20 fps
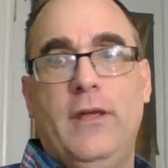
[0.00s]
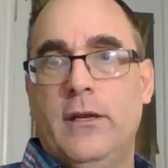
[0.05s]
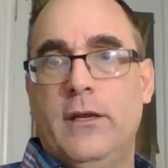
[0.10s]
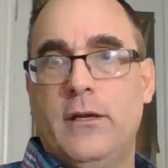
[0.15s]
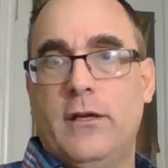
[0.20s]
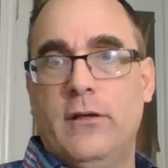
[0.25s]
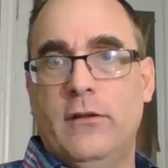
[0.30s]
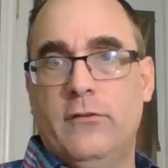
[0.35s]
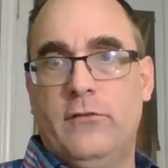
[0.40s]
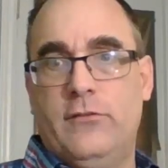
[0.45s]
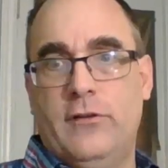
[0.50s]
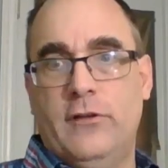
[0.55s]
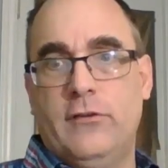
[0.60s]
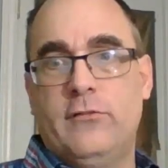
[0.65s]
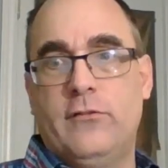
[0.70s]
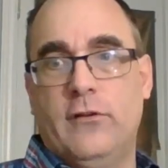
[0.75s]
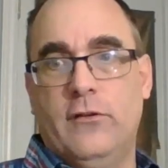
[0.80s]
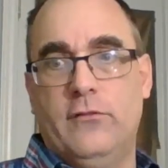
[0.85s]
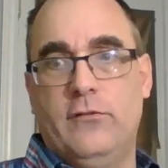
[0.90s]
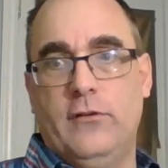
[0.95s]

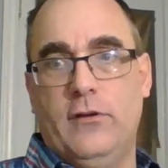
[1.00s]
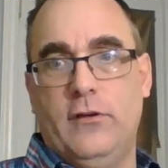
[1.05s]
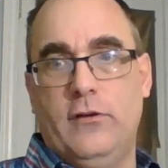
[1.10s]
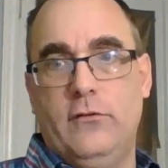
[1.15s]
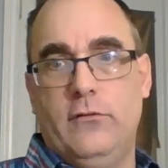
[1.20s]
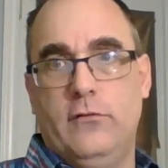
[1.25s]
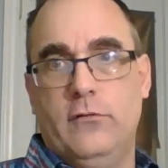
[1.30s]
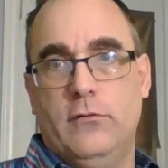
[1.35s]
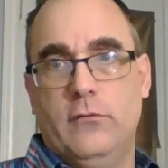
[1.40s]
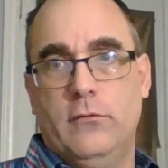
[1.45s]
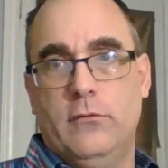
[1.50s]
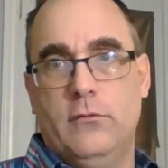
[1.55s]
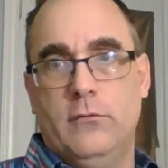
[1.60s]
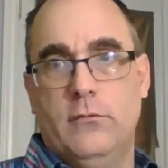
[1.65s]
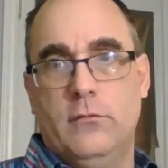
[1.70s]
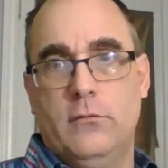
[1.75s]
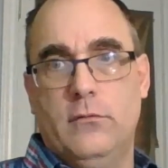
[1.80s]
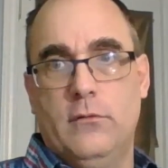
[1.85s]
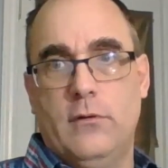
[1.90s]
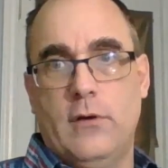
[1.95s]
inconsistencies
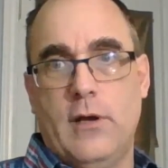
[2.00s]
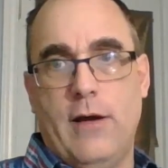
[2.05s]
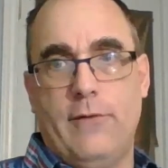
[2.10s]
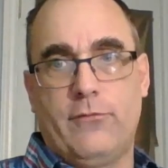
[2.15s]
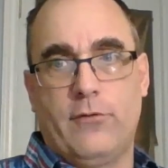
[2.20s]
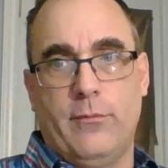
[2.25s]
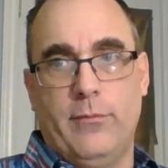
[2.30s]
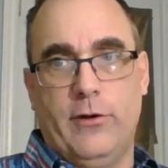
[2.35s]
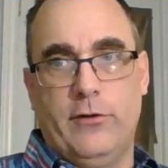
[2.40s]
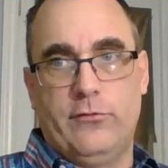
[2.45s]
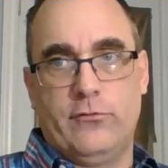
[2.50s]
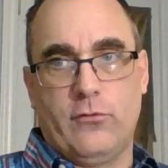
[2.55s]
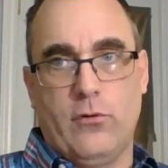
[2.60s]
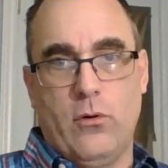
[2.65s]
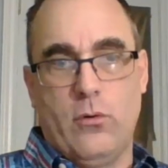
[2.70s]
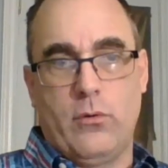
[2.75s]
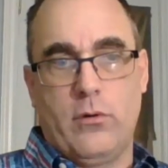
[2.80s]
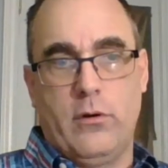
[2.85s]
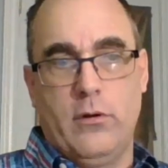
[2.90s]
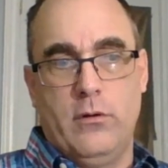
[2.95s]
after my
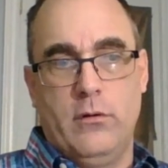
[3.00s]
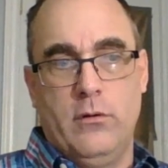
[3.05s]
stroke.